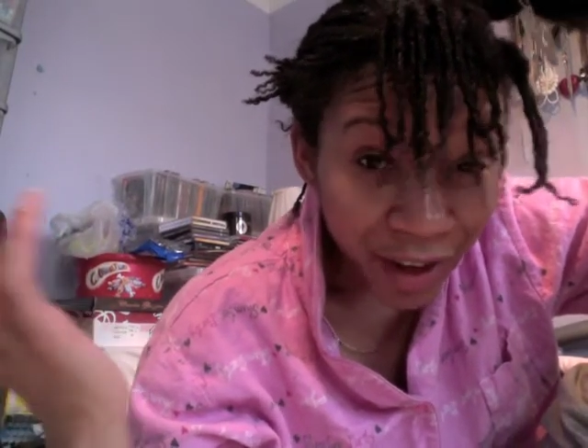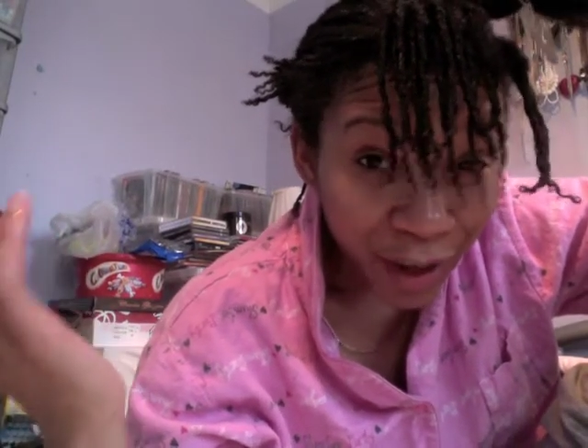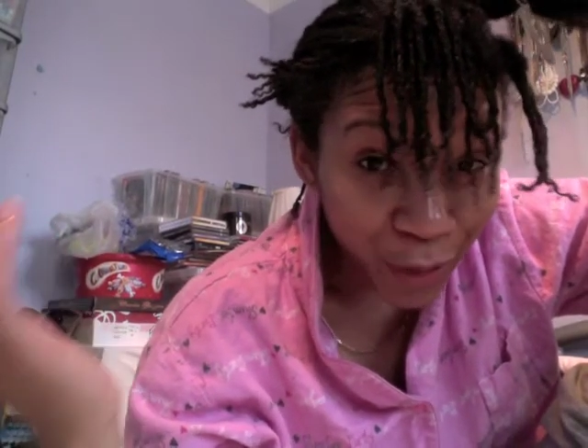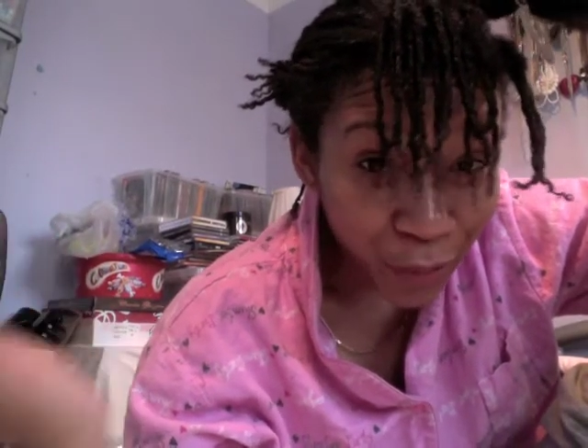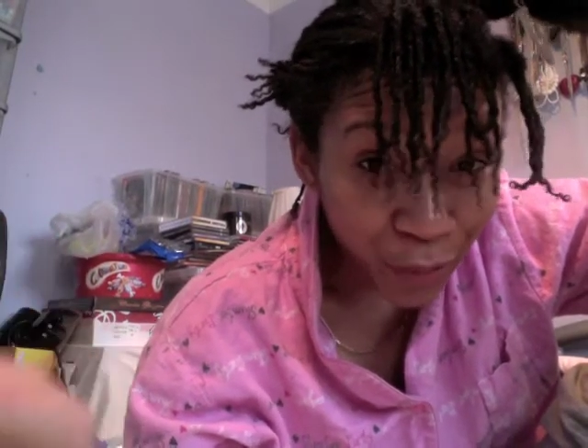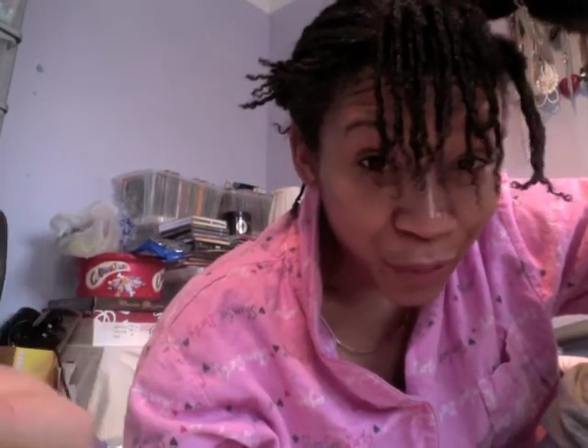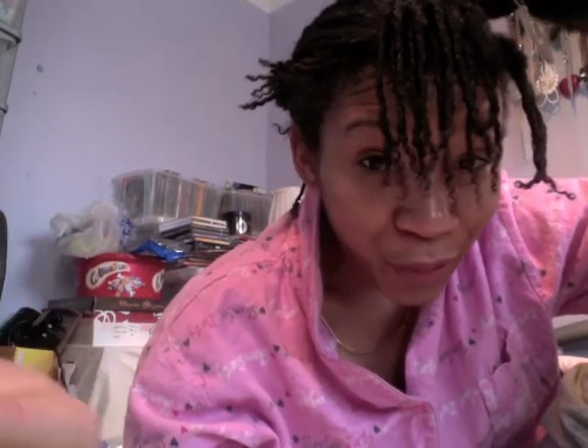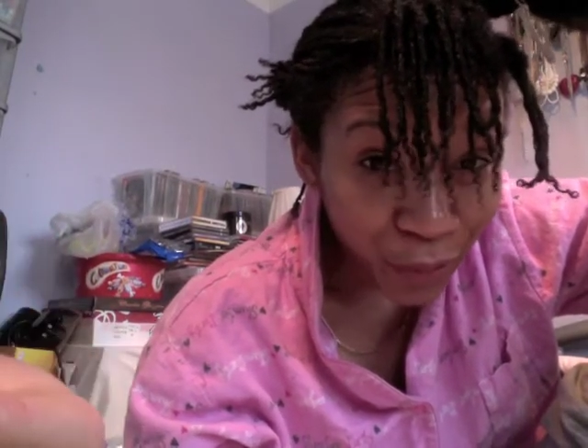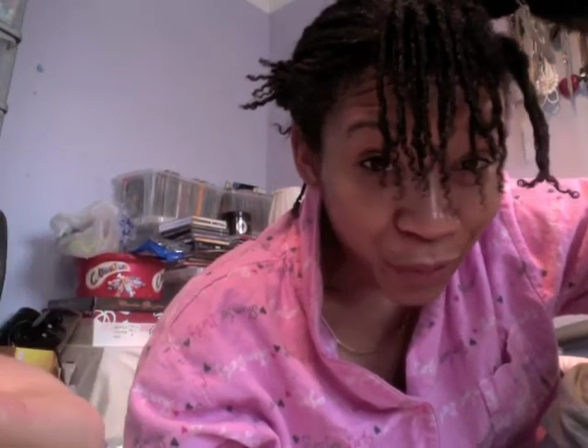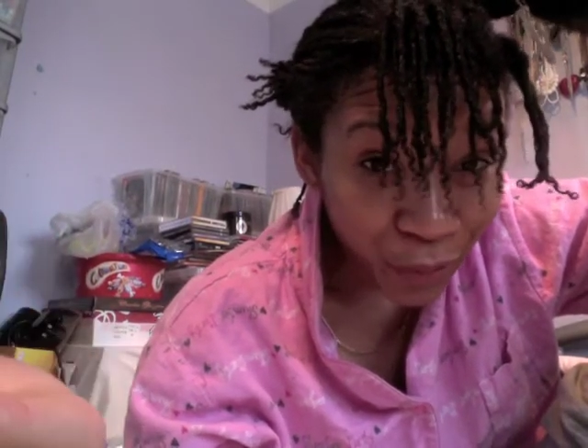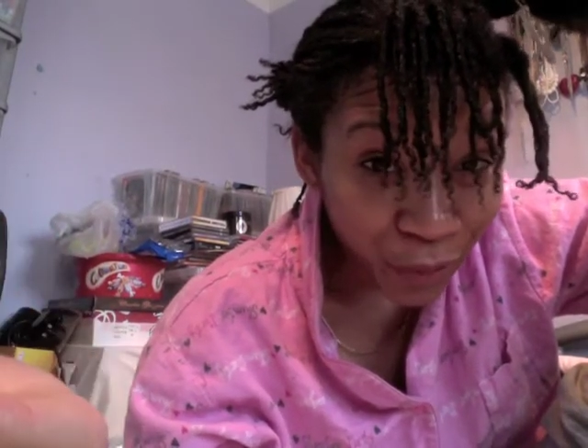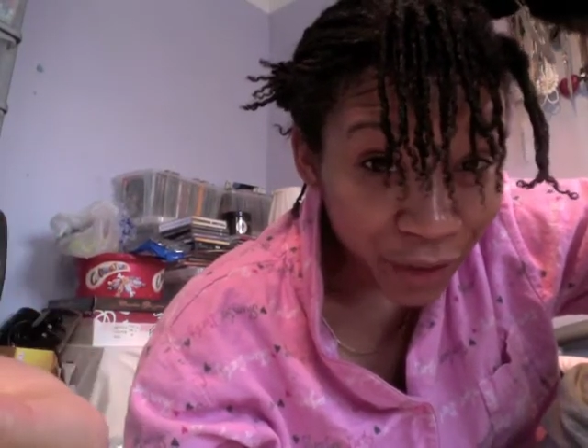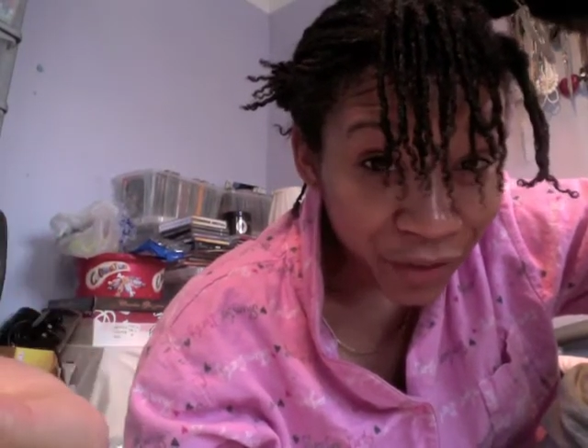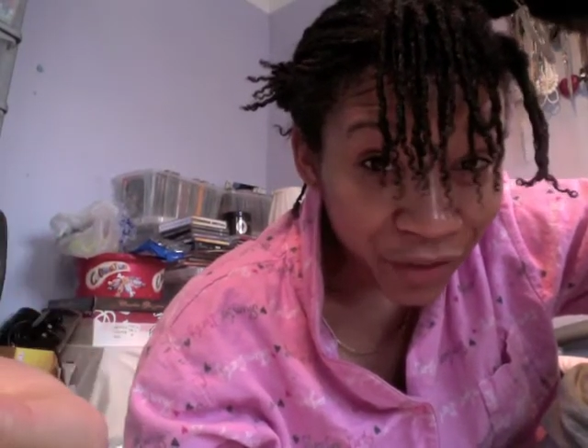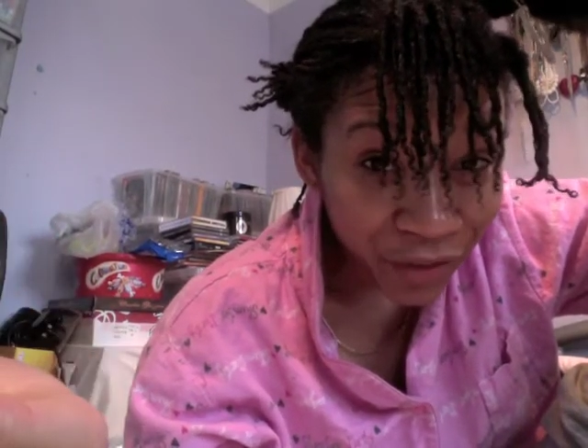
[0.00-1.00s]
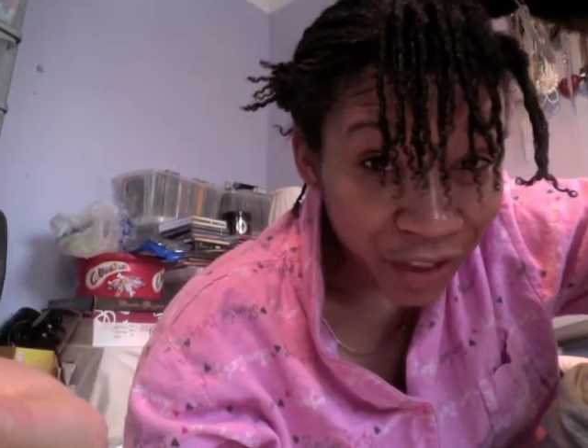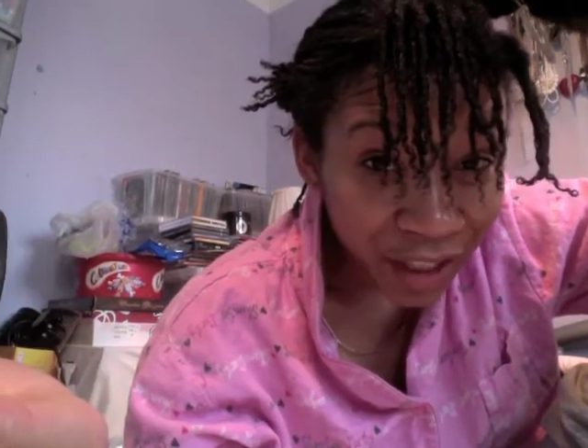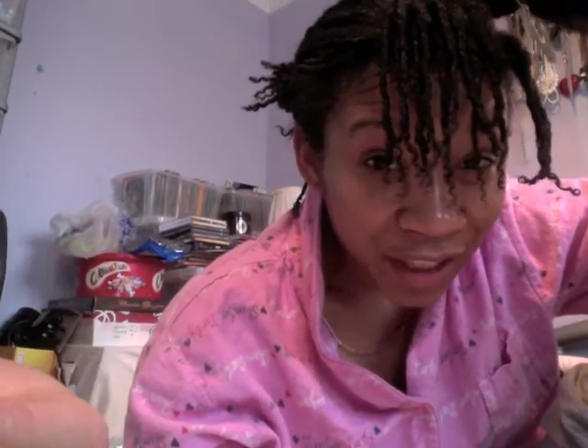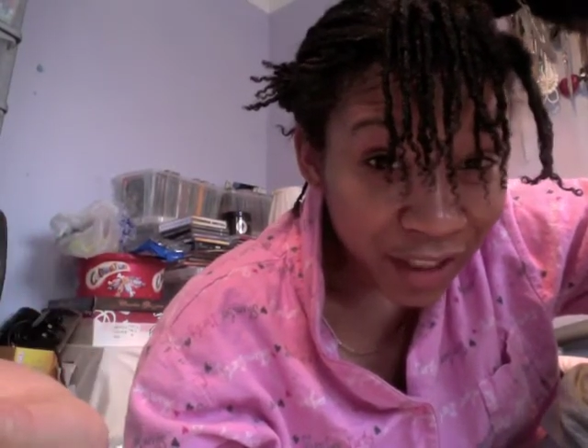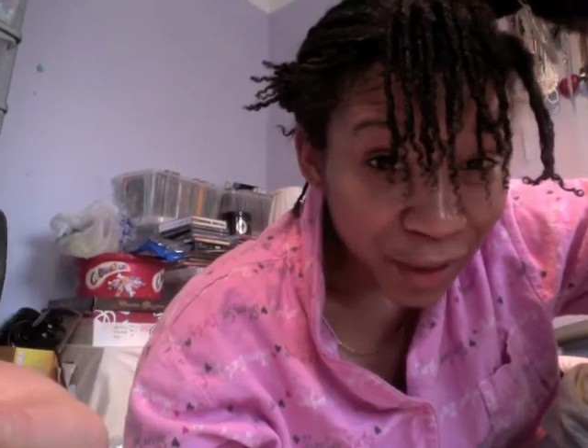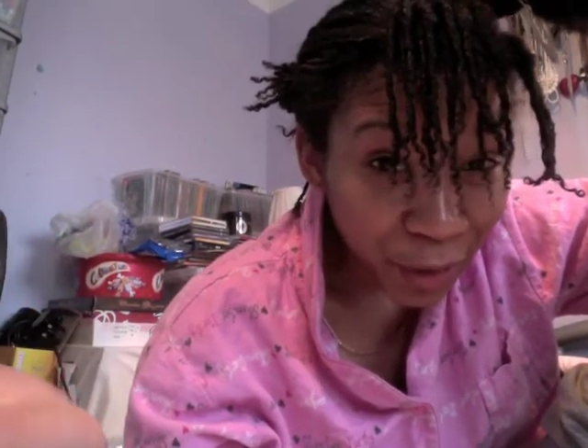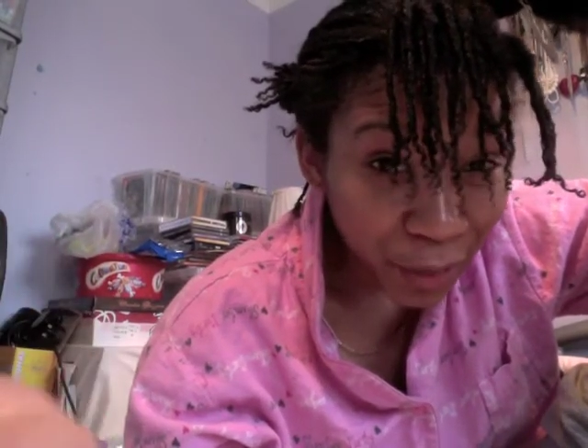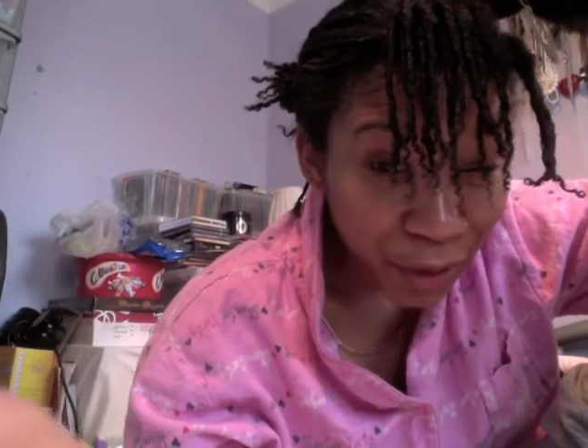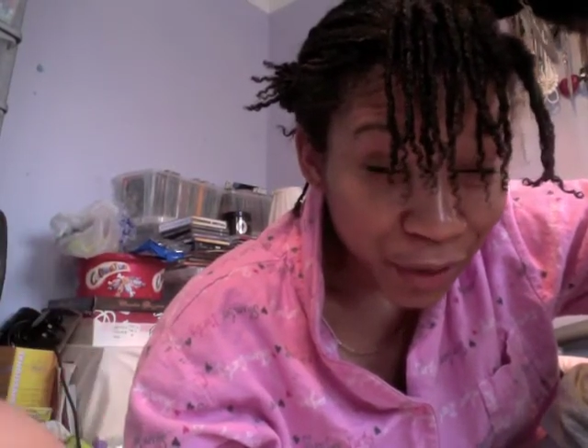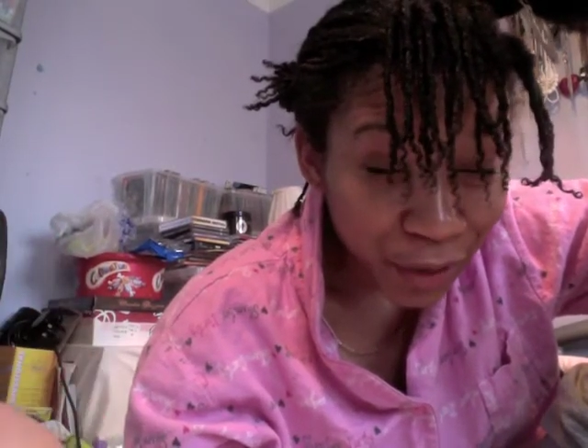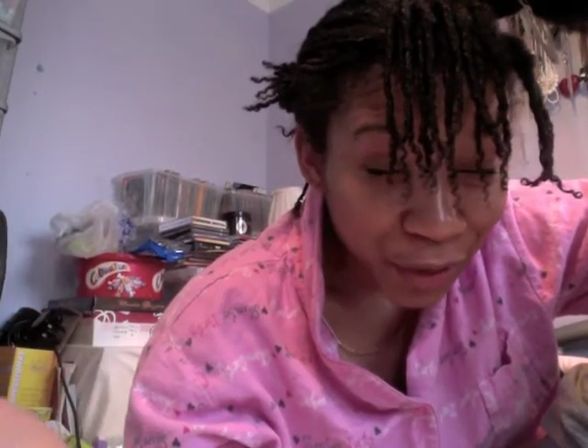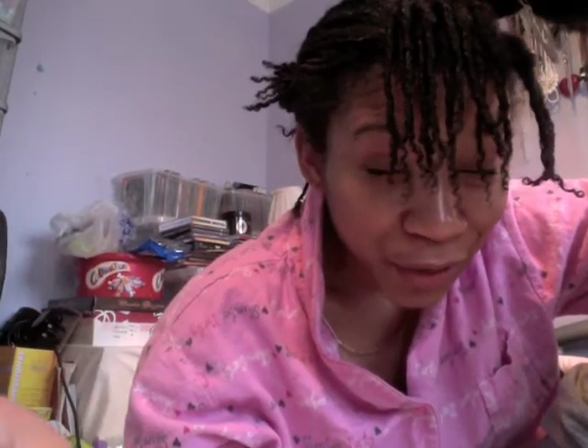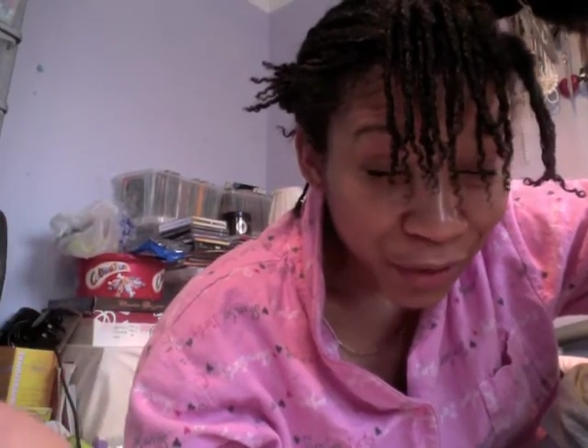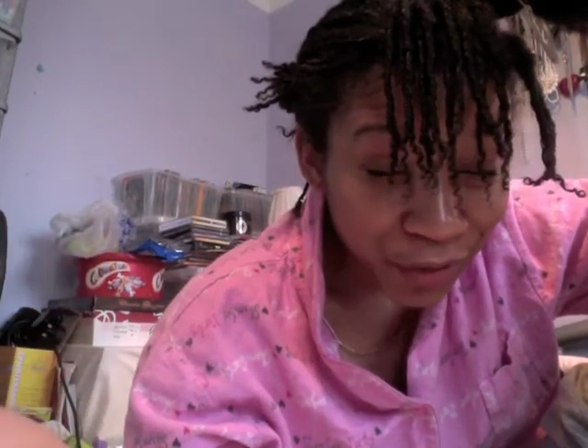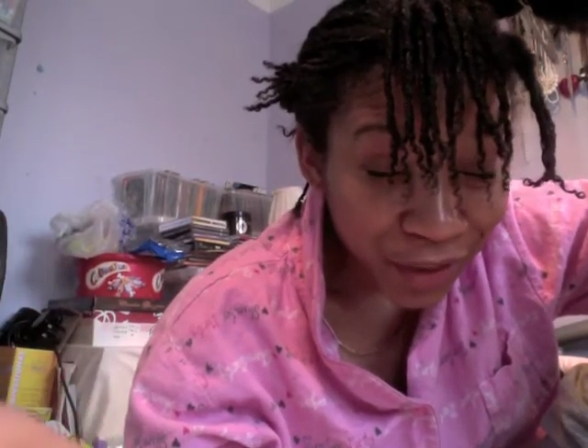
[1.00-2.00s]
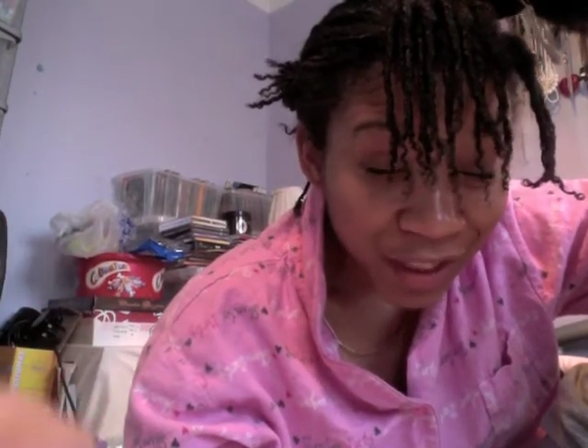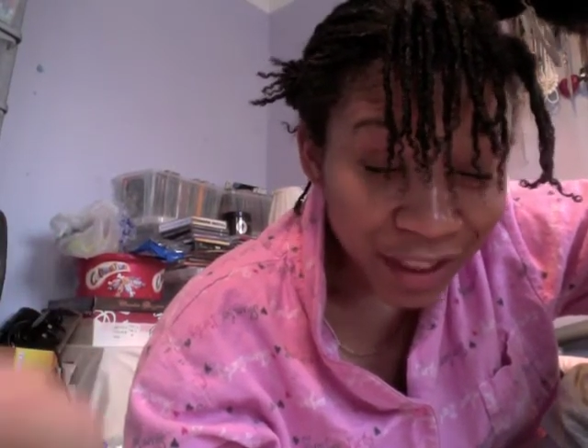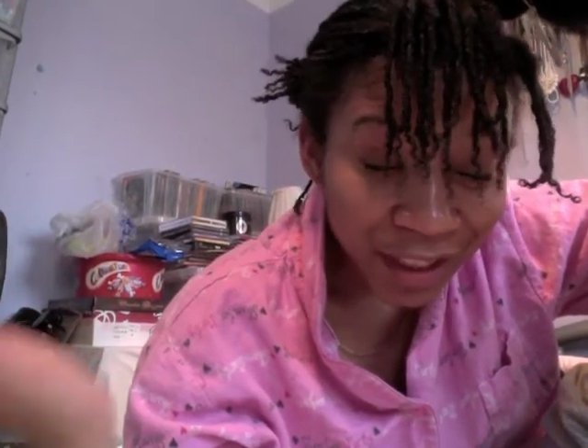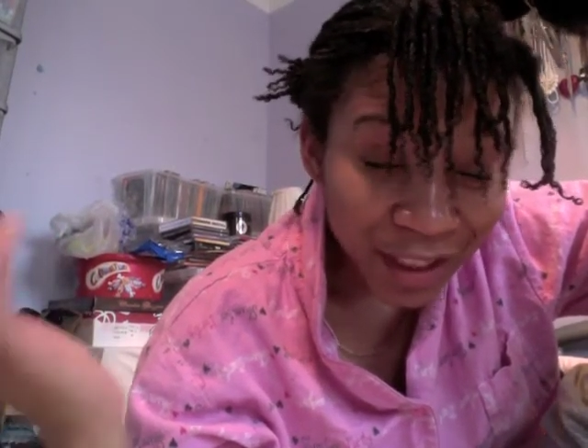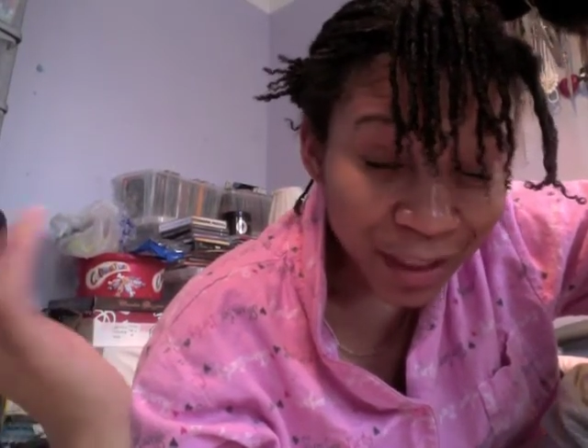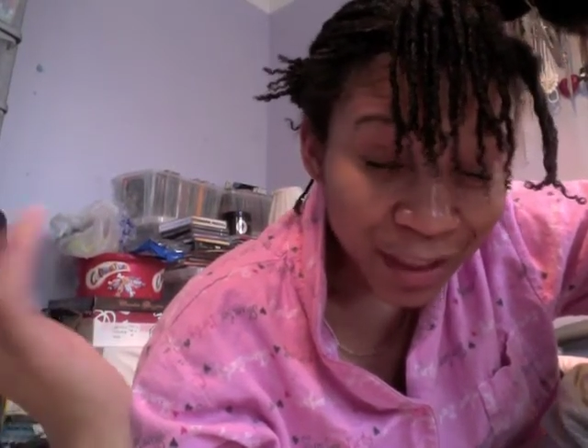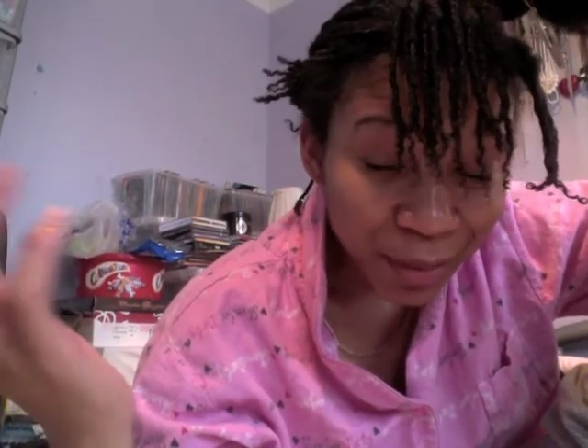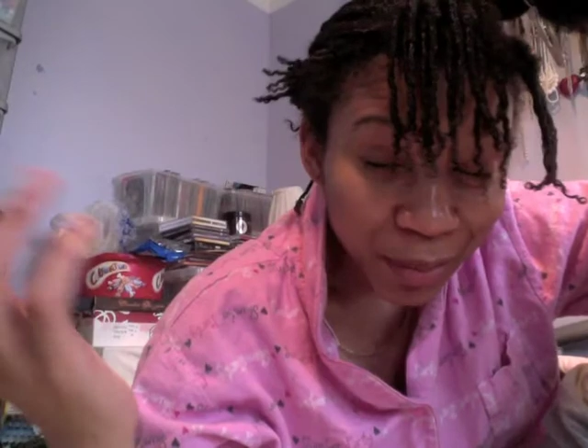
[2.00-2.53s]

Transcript: when I'm finished, I'll post you the finished